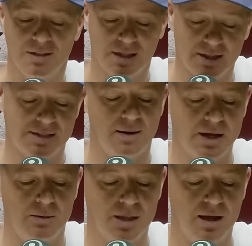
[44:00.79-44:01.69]
So that's
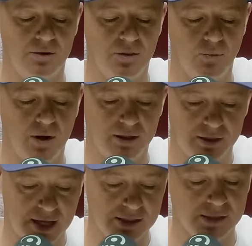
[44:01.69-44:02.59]
coming up later in the week.
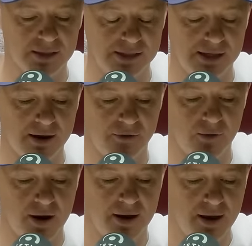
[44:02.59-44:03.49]
Thanks for listening,
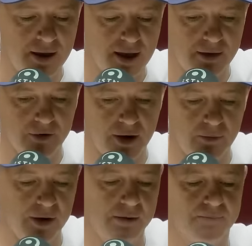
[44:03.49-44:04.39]
everyone. Have a
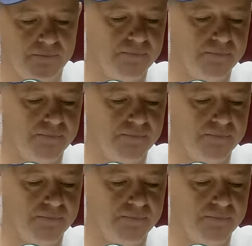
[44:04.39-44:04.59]
great week.